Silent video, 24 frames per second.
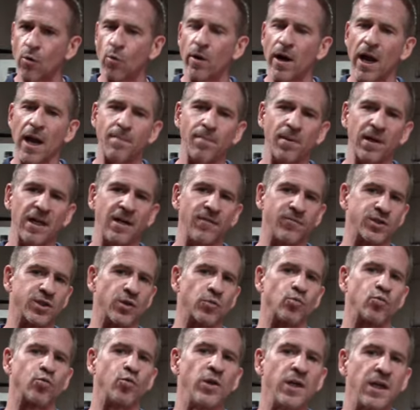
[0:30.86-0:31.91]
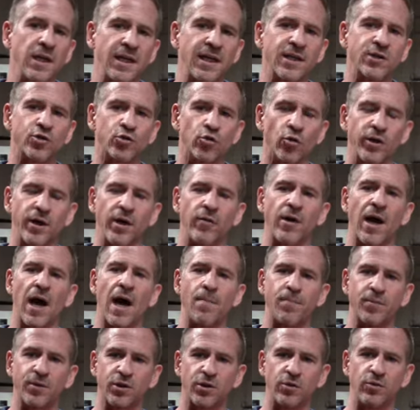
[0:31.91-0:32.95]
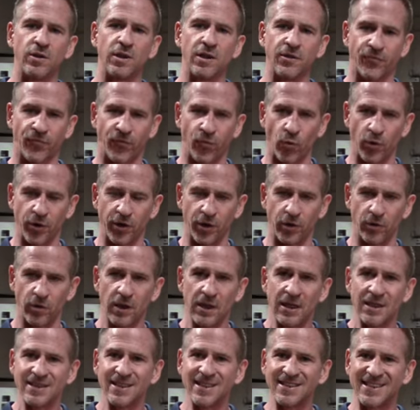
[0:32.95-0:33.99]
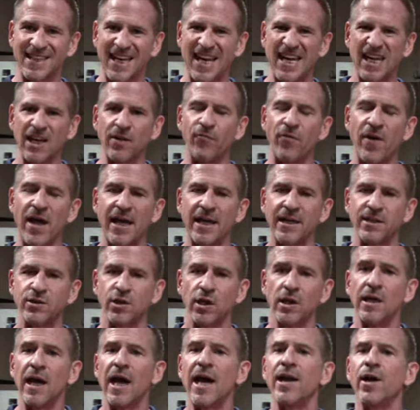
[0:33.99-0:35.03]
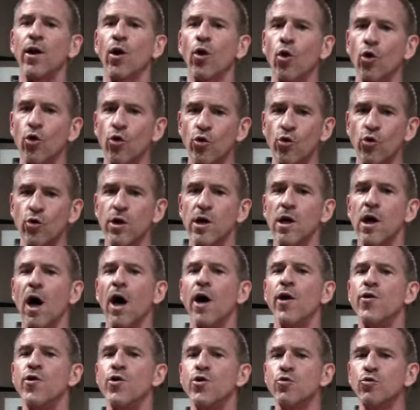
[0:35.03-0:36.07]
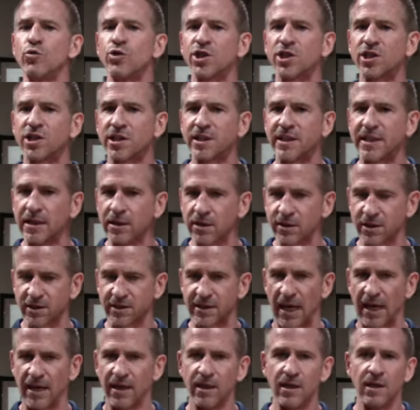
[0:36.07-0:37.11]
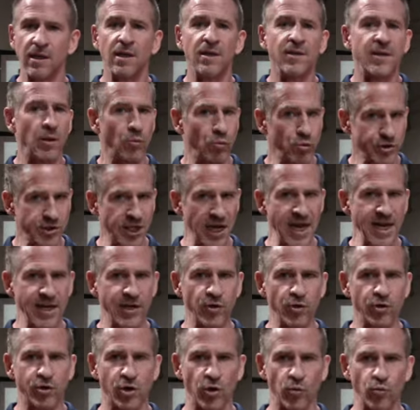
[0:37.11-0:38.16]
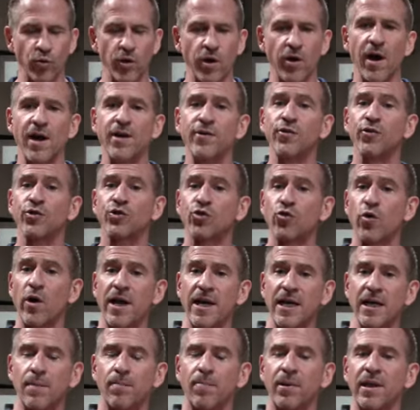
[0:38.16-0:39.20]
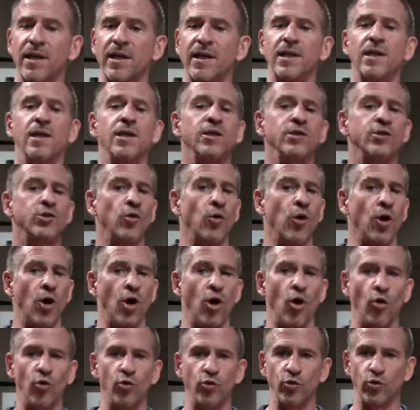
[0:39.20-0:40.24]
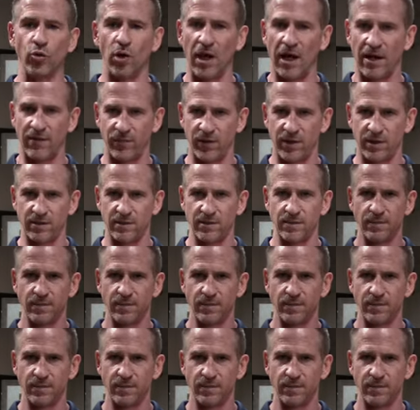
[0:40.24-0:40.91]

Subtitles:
what I believe is a really extraordinary opportunity for you to take advantage and learn a new skill set that will take your career and your training ability to a whole new level.